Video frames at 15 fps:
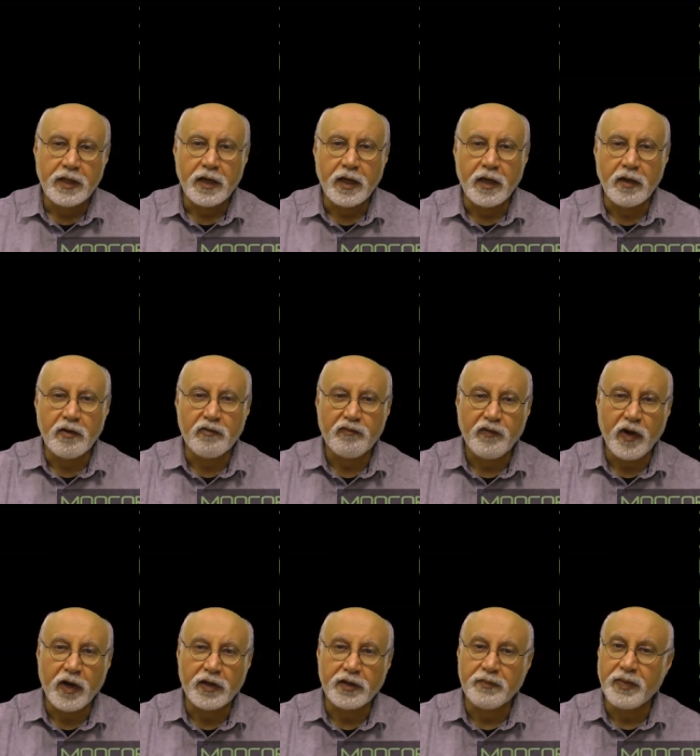uh,
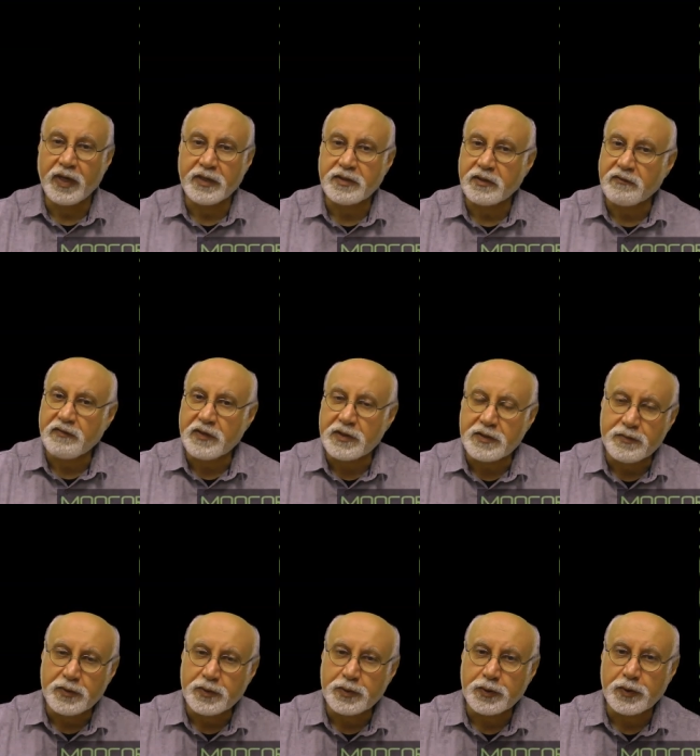find a basic
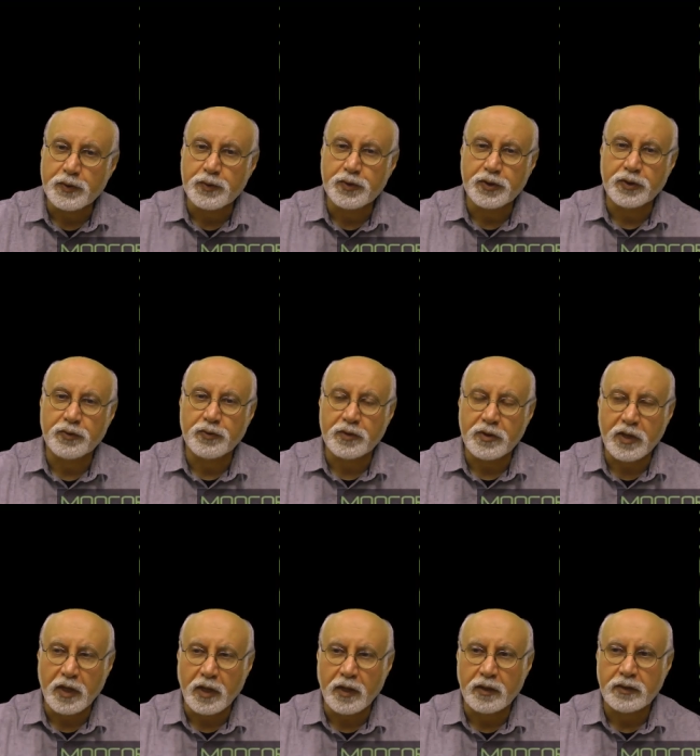feasible solution or
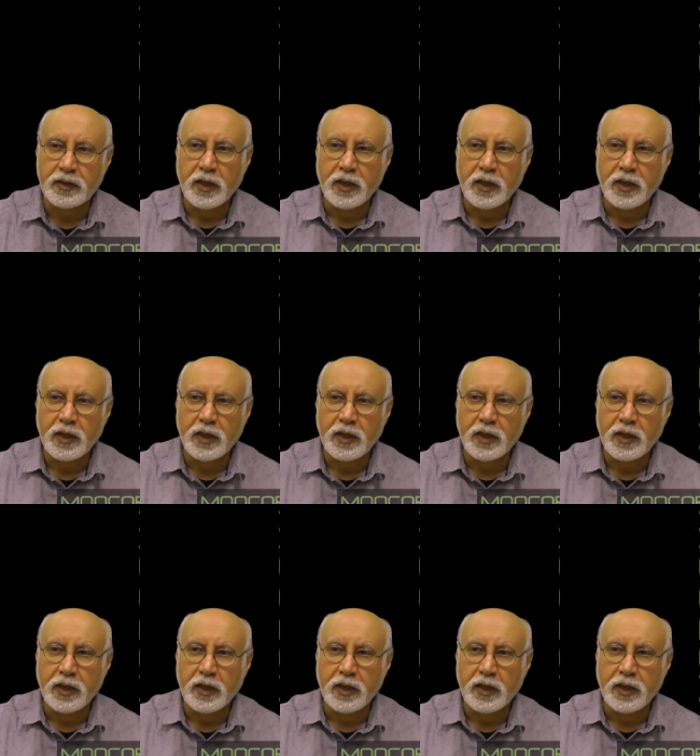not.